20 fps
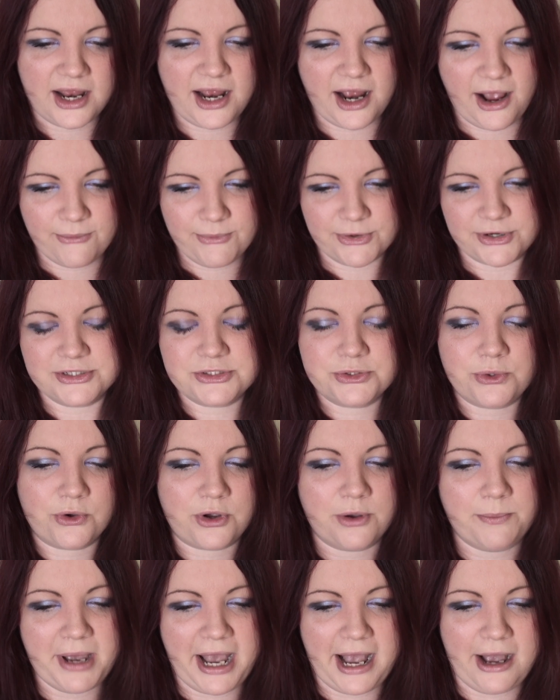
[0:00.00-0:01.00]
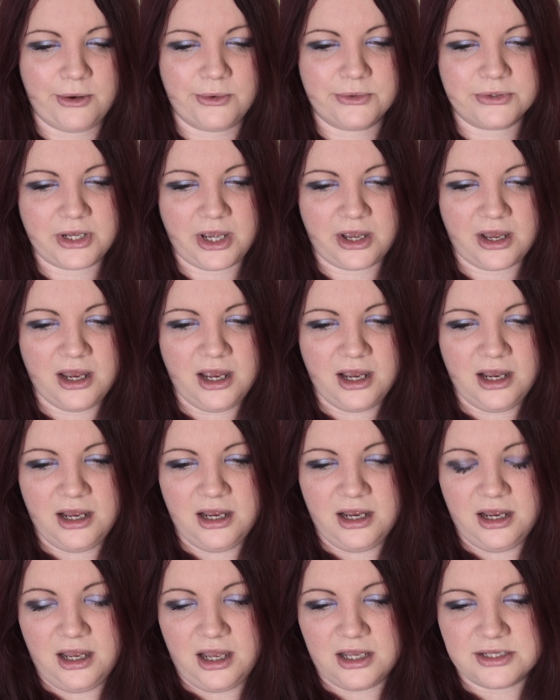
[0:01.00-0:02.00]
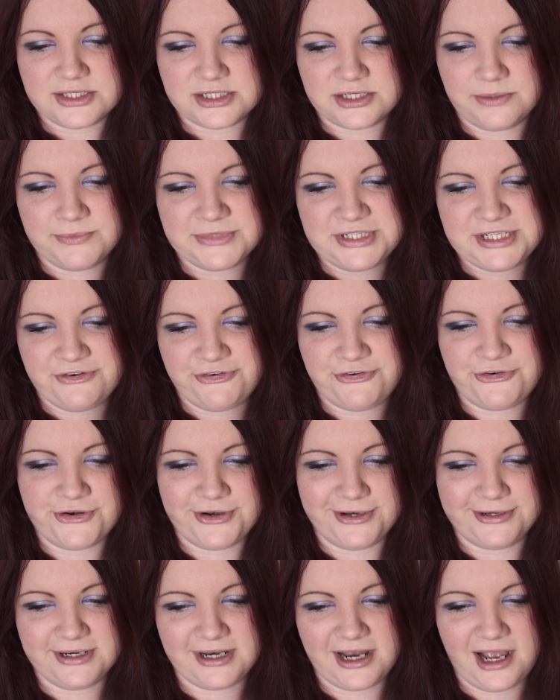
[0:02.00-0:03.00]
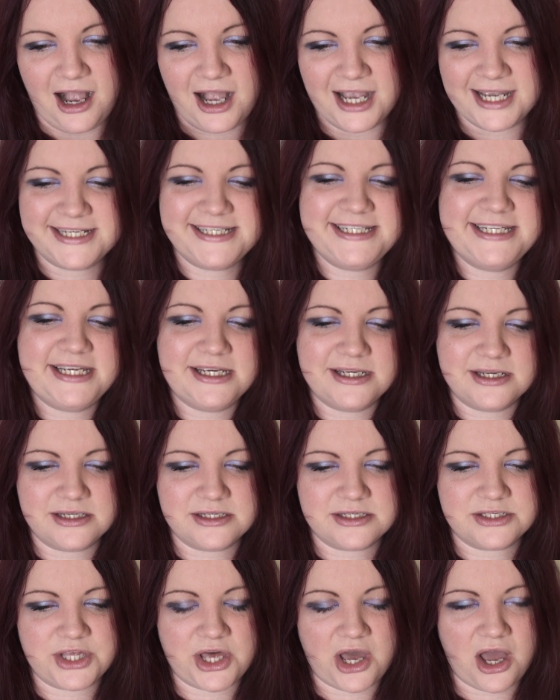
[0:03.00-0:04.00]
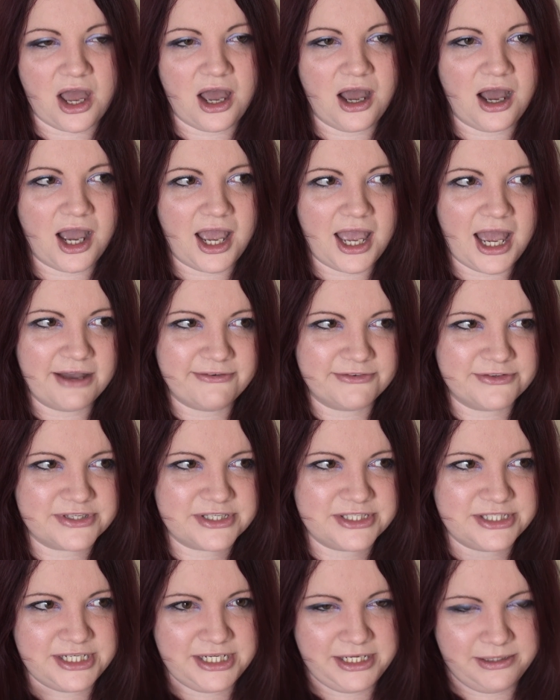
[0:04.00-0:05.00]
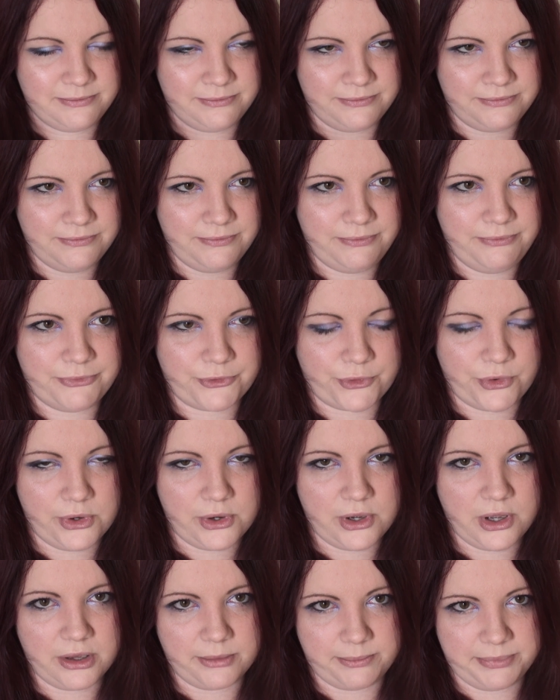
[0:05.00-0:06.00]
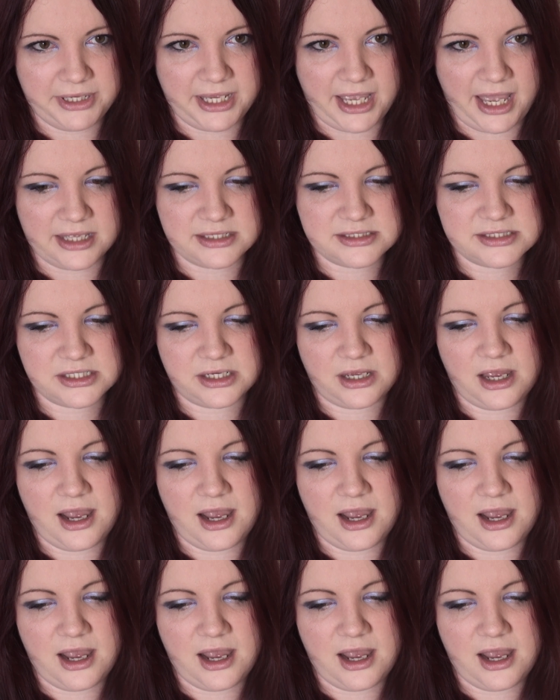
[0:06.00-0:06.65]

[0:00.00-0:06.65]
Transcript: I want to talk about some different ideas that I haven't seen brought up yet.